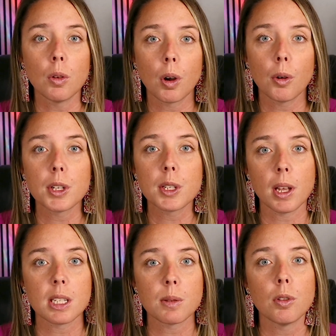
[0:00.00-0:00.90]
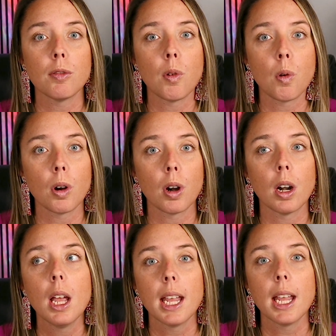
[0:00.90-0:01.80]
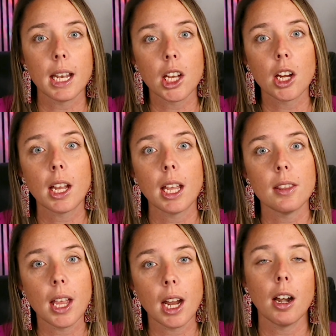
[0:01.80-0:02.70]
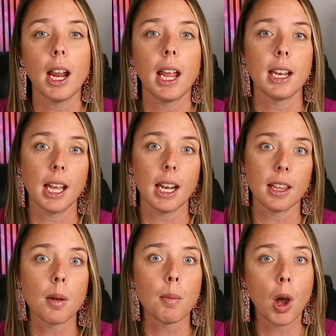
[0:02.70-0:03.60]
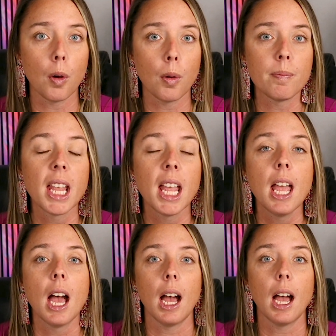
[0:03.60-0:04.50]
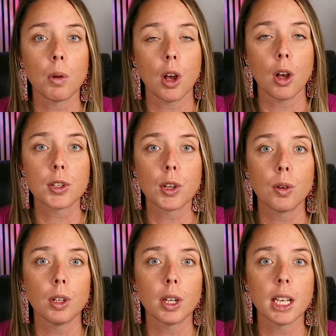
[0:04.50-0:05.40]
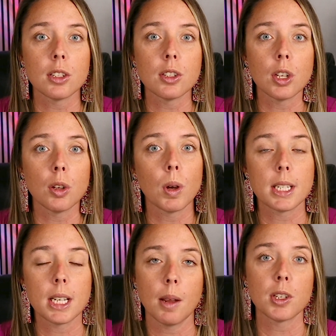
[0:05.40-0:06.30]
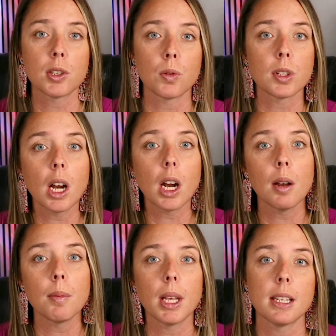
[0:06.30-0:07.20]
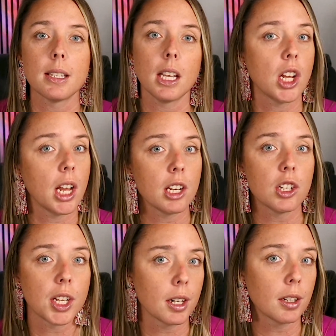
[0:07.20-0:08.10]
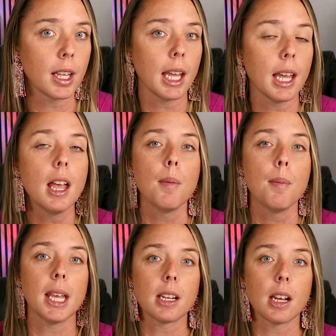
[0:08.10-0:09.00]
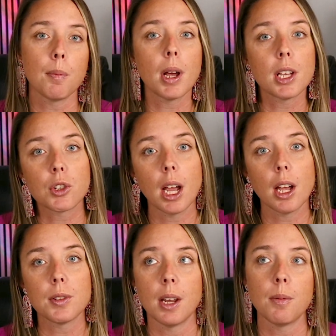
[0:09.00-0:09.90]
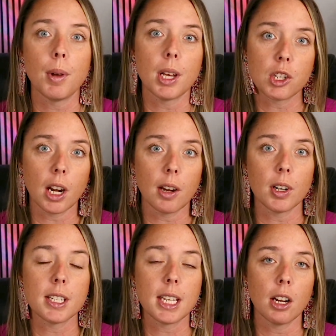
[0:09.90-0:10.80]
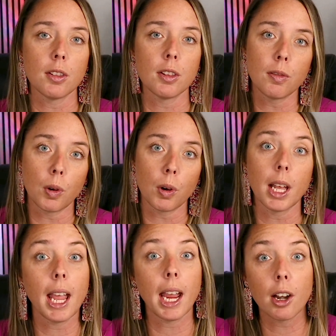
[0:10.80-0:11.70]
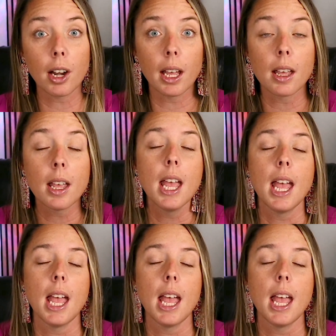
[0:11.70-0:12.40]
You are responsible for getting your kid there and getting them home. I would also look into what time the schools start because they change yearly based on bus routes and bus drivers here in the Florida area.